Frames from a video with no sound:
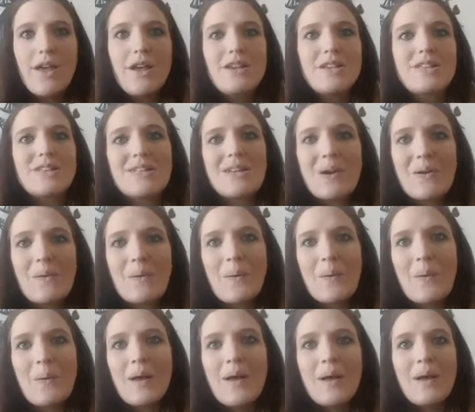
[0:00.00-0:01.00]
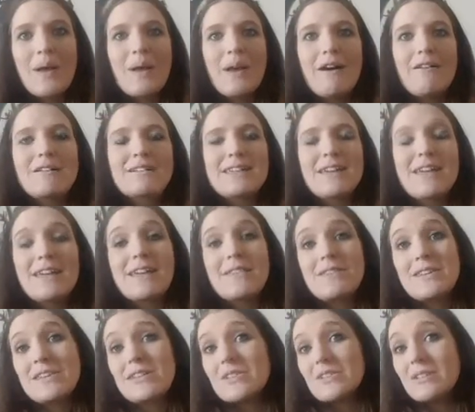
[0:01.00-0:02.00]
So I was like,
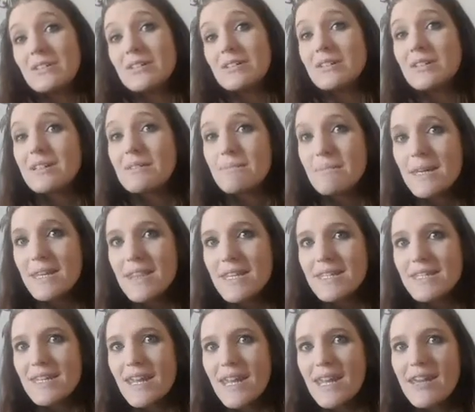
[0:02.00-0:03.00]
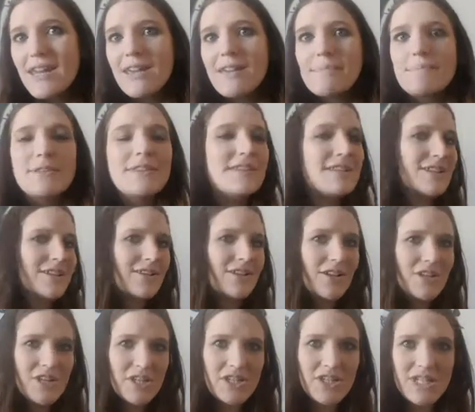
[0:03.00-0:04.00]
this could be the day, but this could
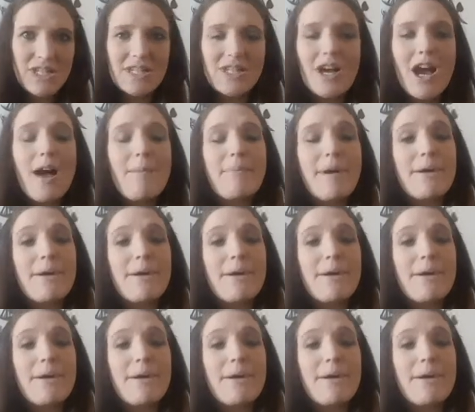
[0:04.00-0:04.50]
also just stop.